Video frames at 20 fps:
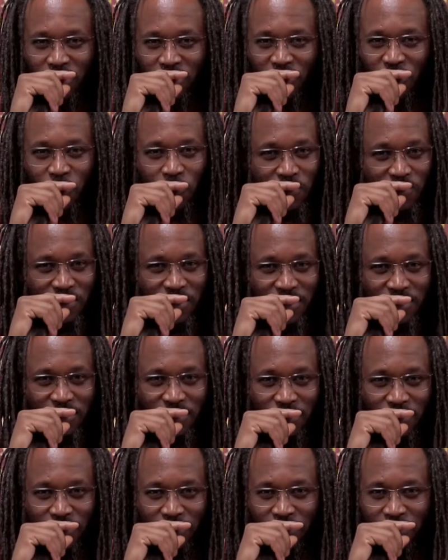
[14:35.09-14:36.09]

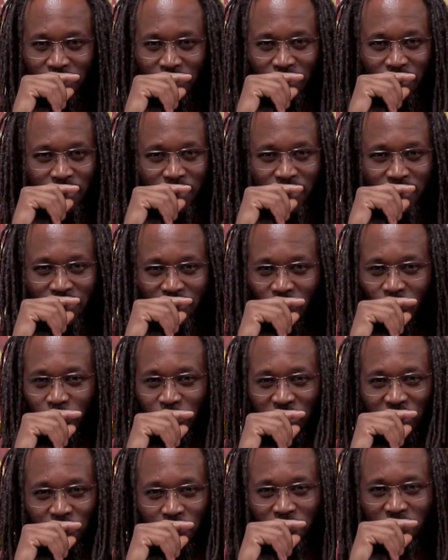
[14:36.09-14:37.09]
Useless. Don't
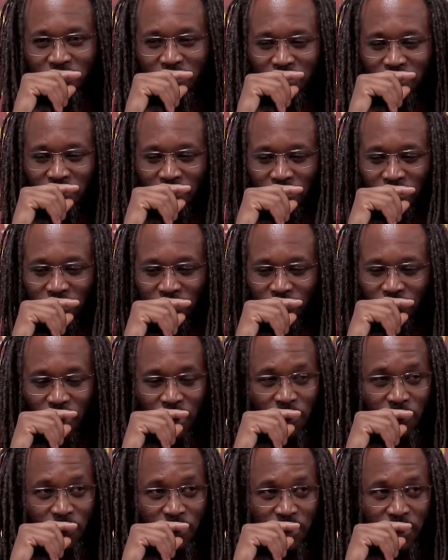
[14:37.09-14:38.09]
be useless,
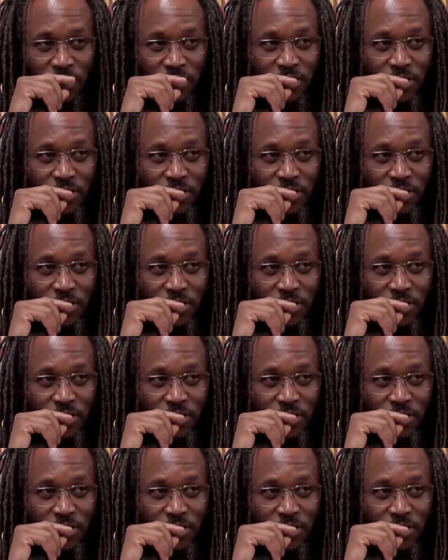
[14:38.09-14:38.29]
right? Read.